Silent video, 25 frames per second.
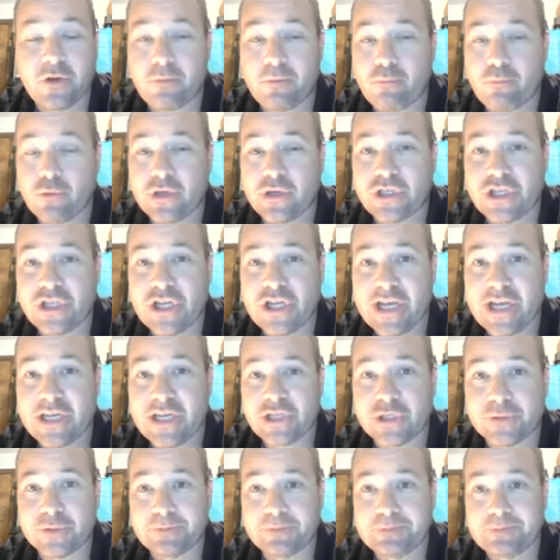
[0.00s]
The
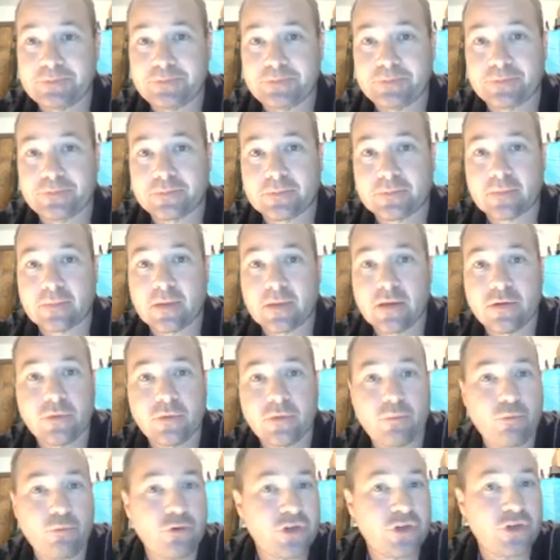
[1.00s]
depreciation.
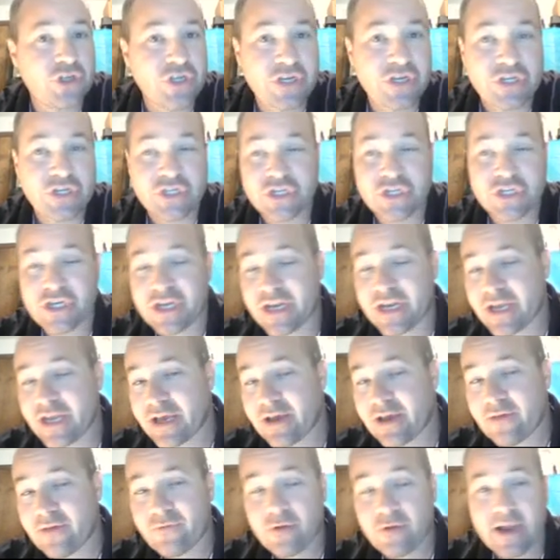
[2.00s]
Depreciation
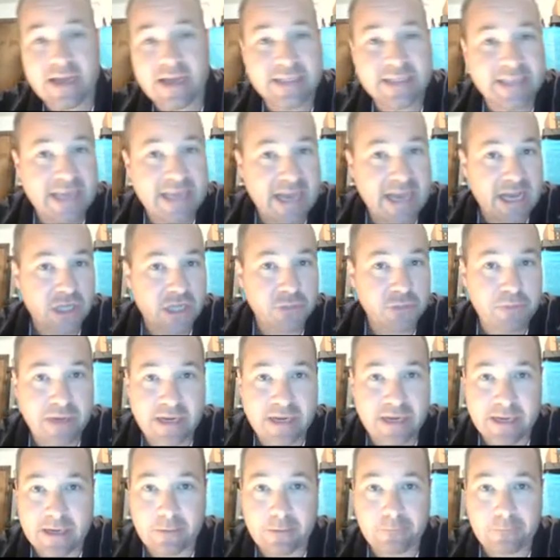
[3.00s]
never has cash
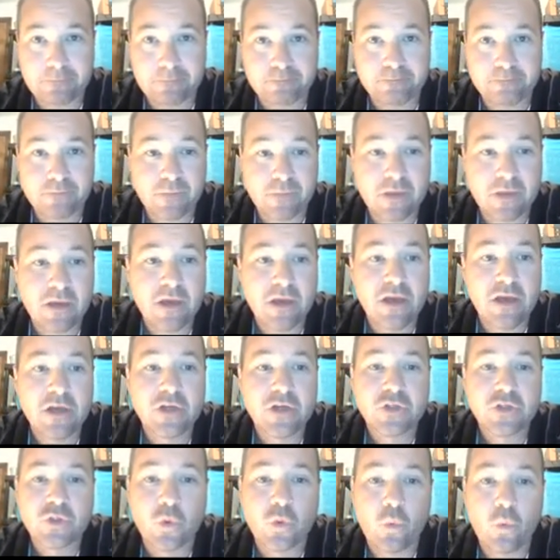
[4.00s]
paid out.
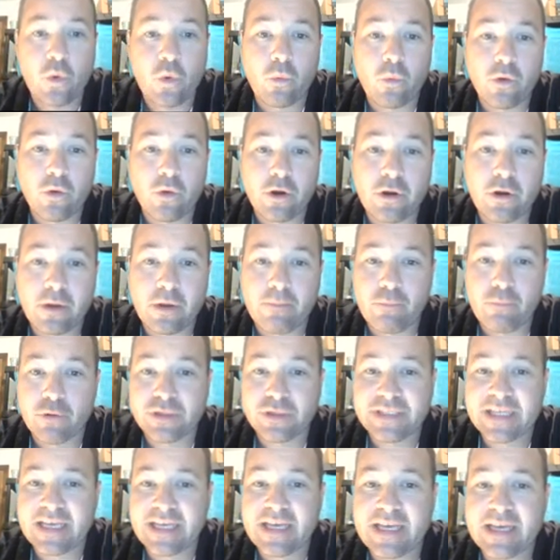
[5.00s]
So what we're going to
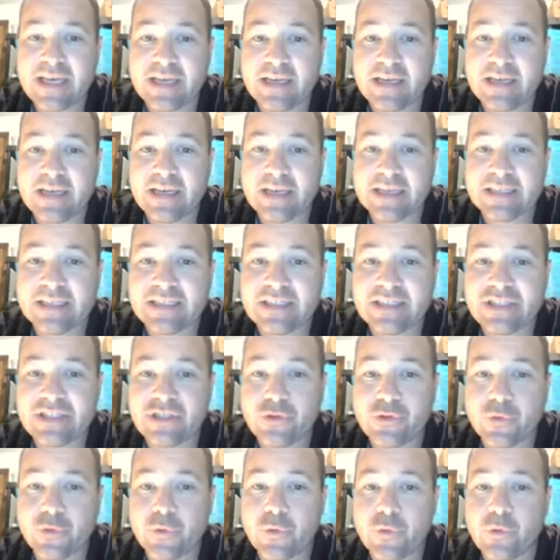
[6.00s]
pretend is
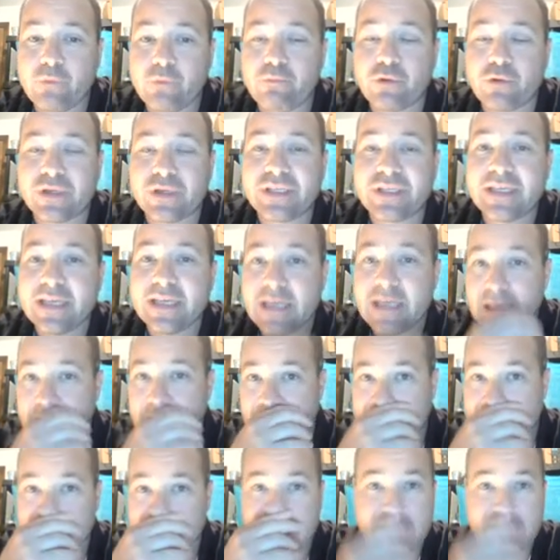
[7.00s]
to pretend
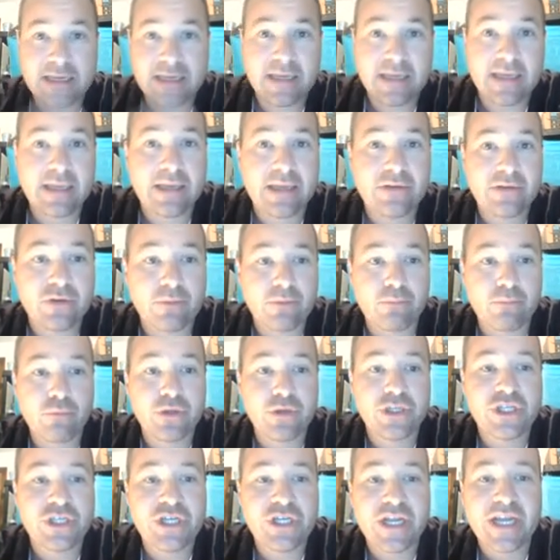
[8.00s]
like the
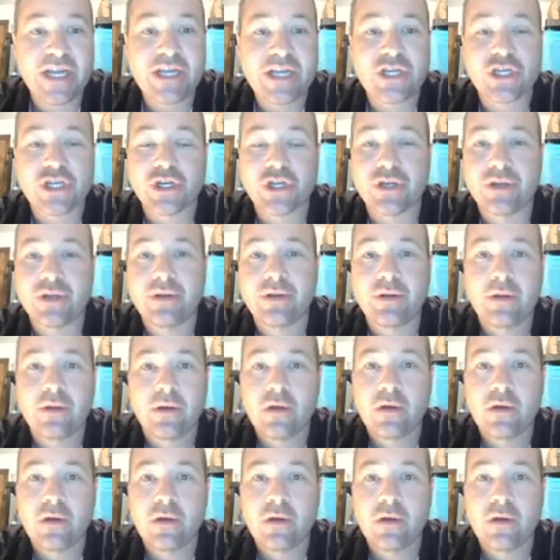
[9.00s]
depreciation